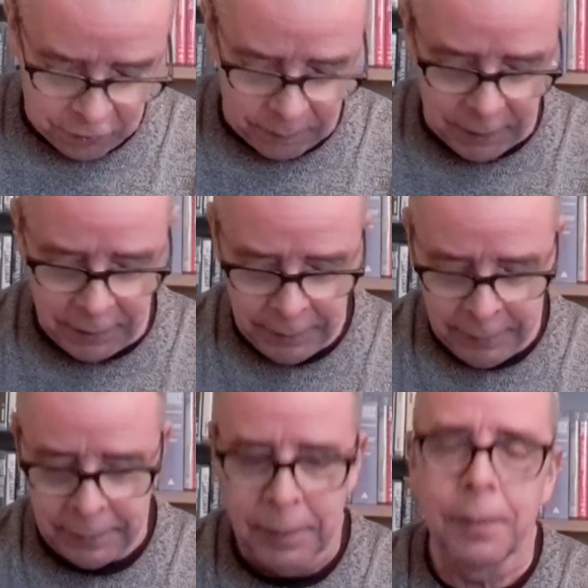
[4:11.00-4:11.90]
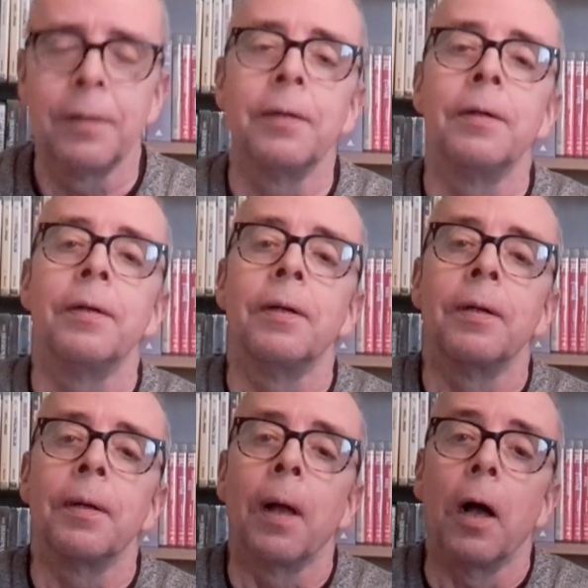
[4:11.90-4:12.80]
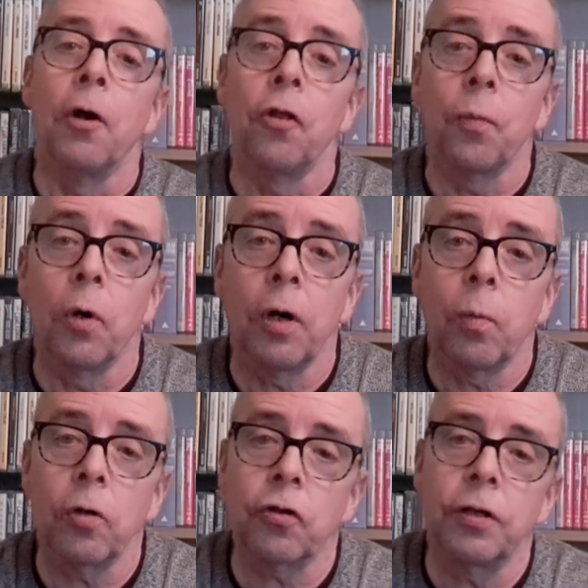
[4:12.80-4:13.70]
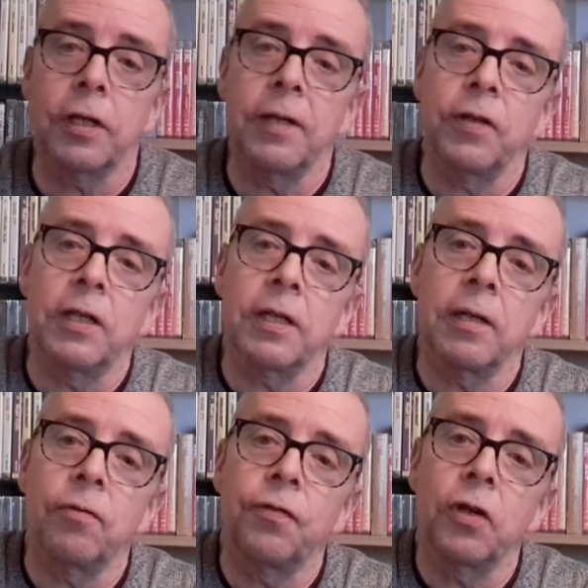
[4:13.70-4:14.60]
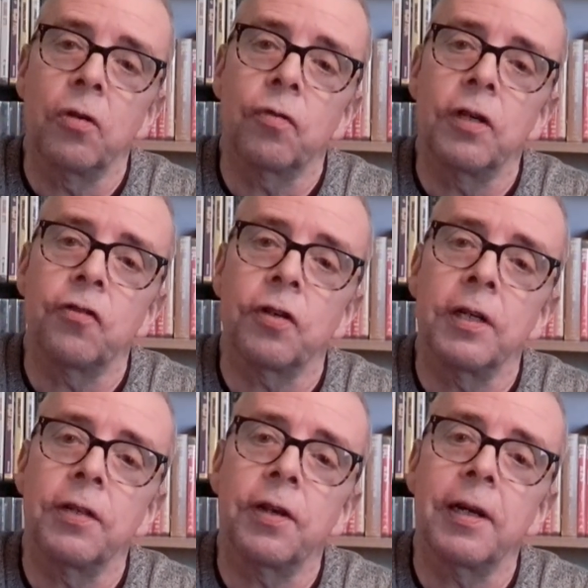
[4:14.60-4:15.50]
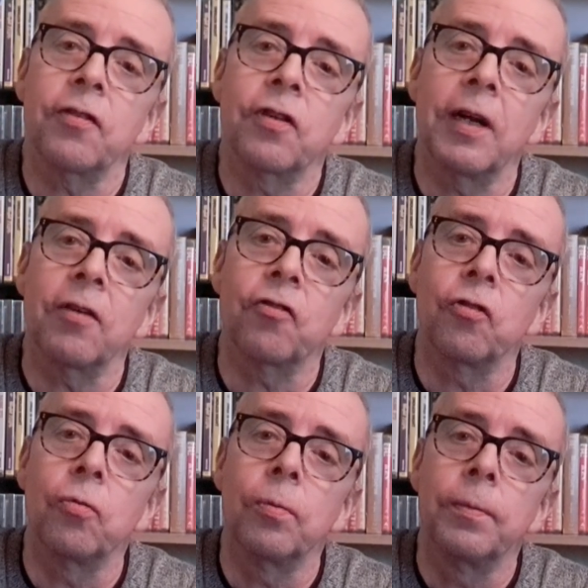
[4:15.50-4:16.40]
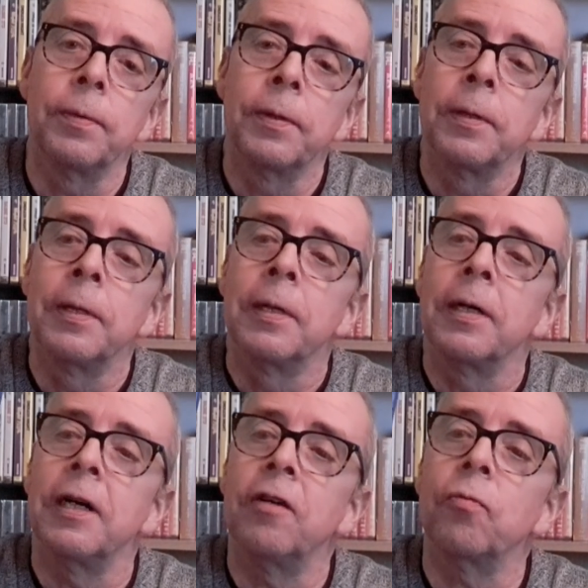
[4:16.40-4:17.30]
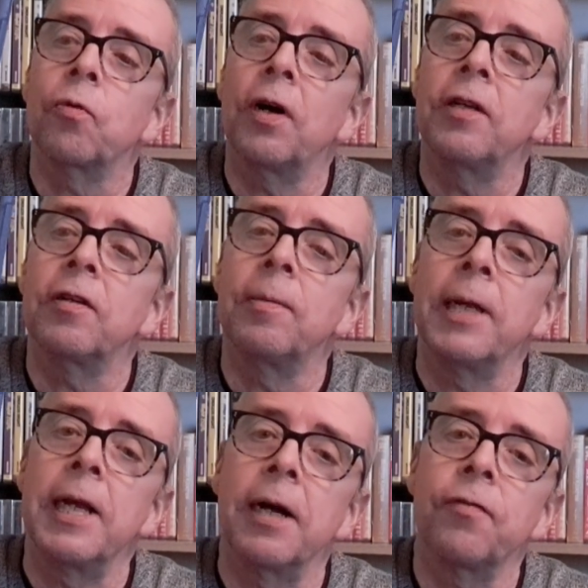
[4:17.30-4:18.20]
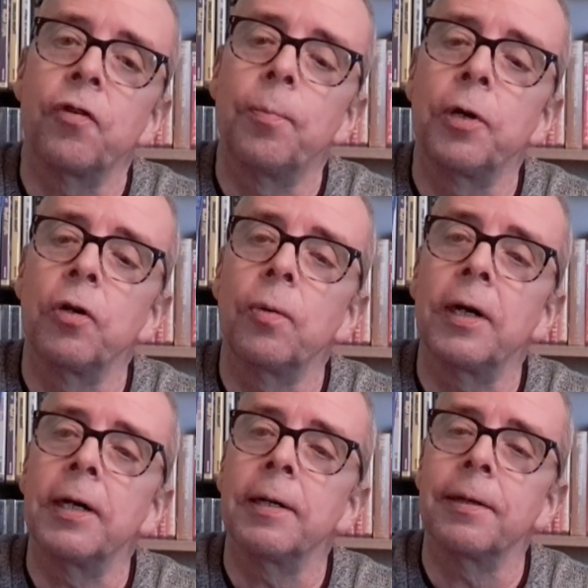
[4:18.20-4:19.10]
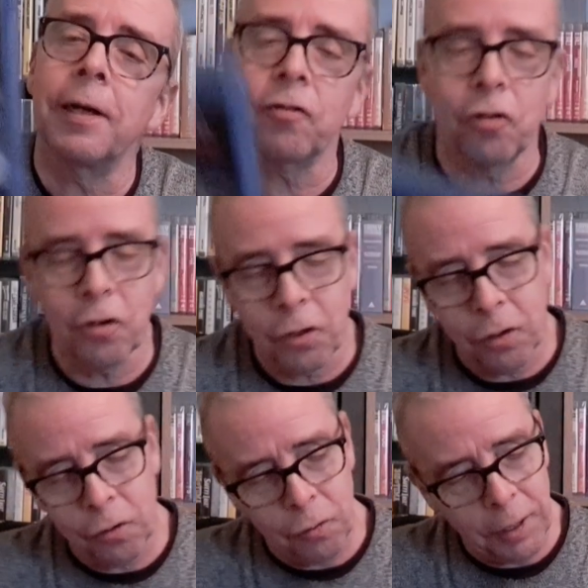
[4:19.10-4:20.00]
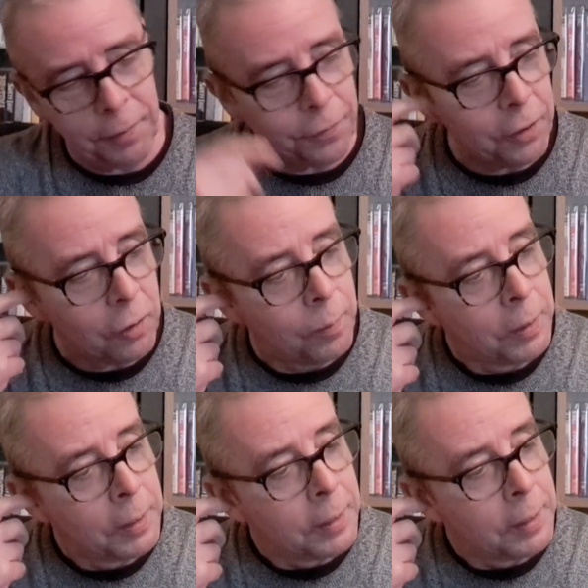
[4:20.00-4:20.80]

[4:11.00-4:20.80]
sent me another one I watched on DVD and reviewed recently, The Last Castle. It upgraded me now for a Blu-ray. That was another great film.